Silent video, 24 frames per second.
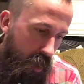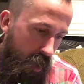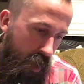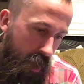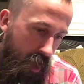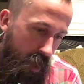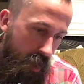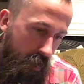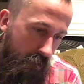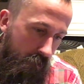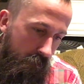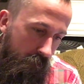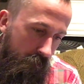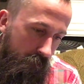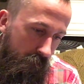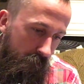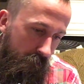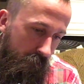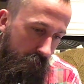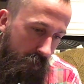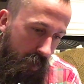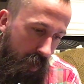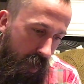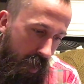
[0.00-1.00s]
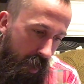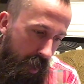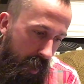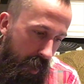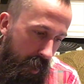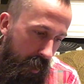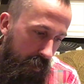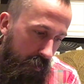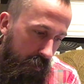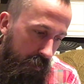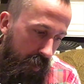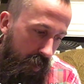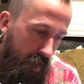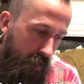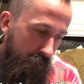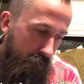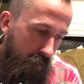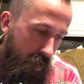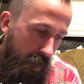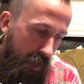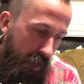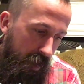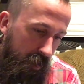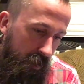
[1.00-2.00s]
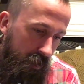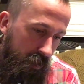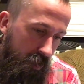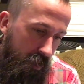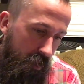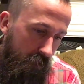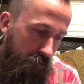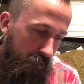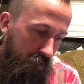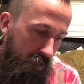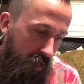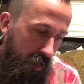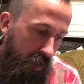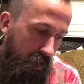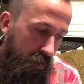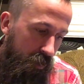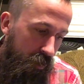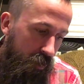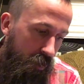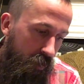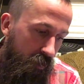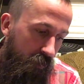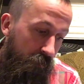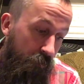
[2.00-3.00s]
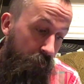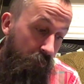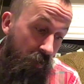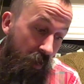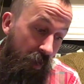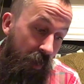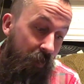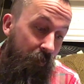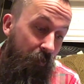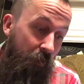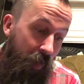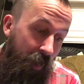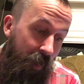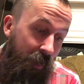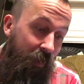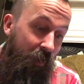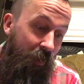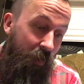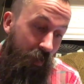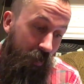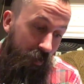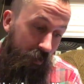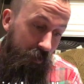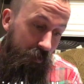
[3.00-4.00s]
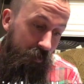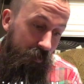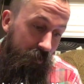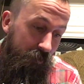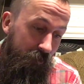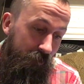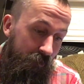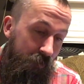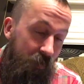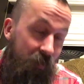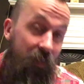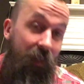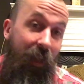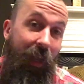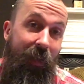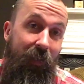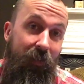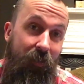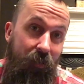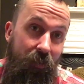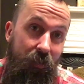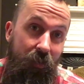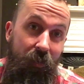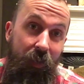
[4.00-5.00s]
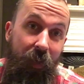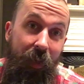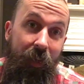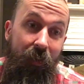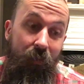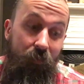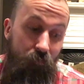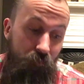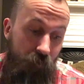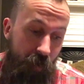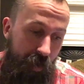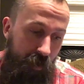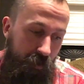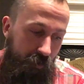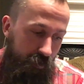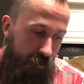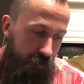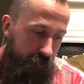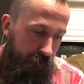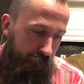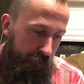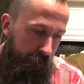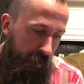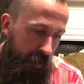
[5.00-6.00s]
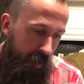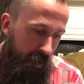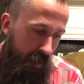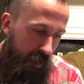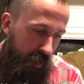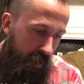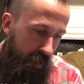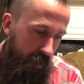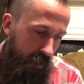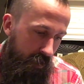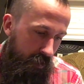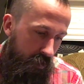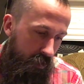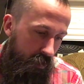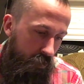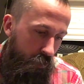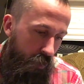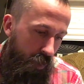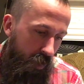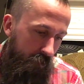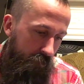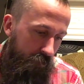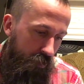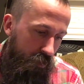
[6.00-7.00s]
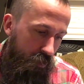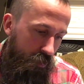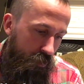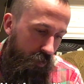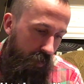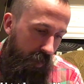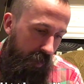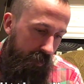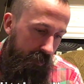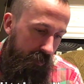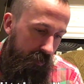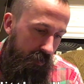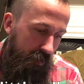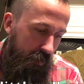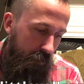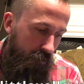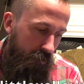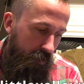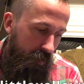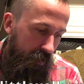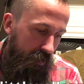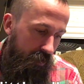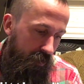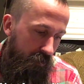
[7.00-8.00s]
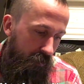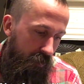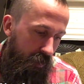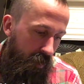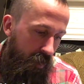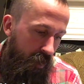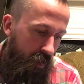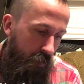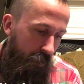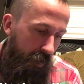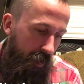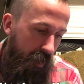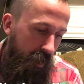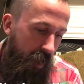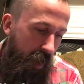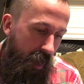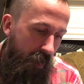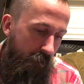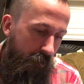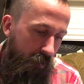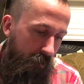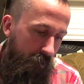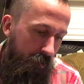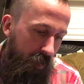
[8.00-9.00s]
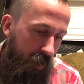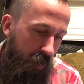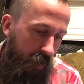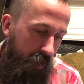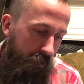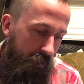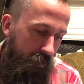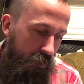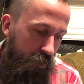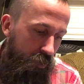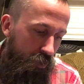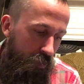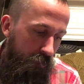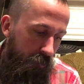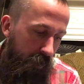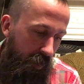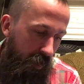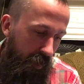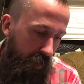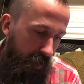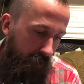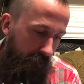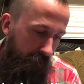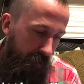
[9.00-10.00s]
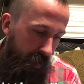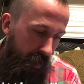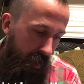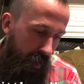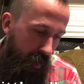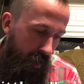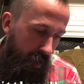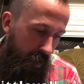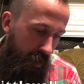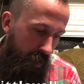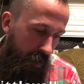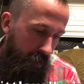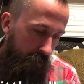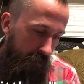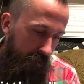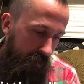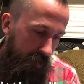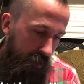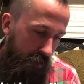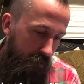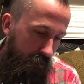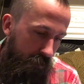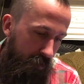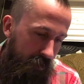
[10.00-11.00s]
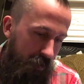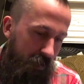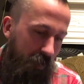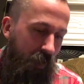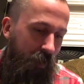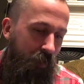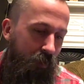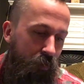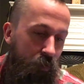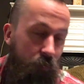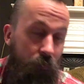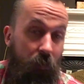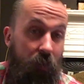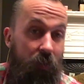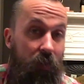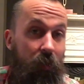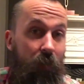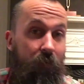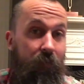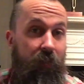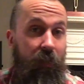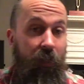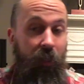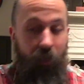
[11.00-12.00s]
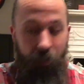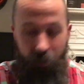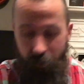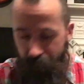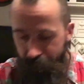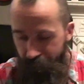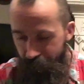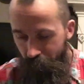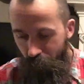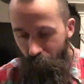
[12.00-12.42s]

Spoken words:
And they are my interpretation of pride flag colours, scattered and random. You will, I'm sure, guess the inspiration of the colourway name, but I like the dual meaning. Hope to see you in person again soon. Much love, Zena.